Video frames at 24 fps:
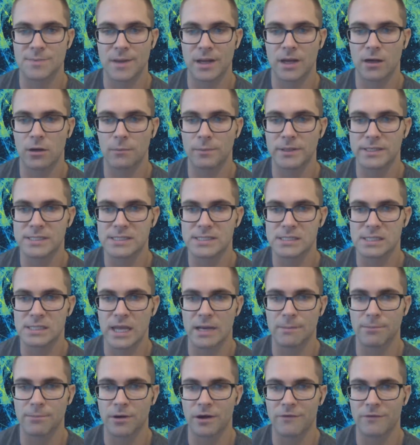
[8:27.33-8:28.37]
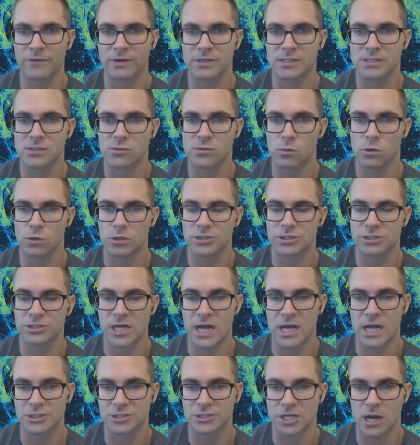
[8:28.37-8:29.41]
but it'll be a slight preference towards
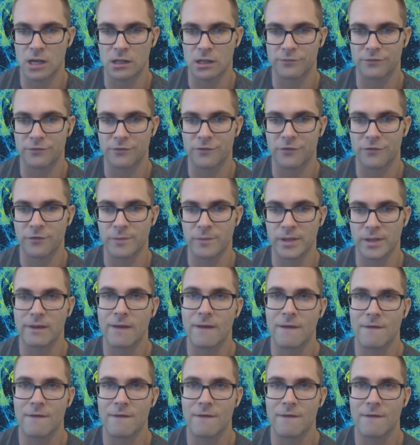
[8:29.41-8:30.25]
Josh Oliver for me.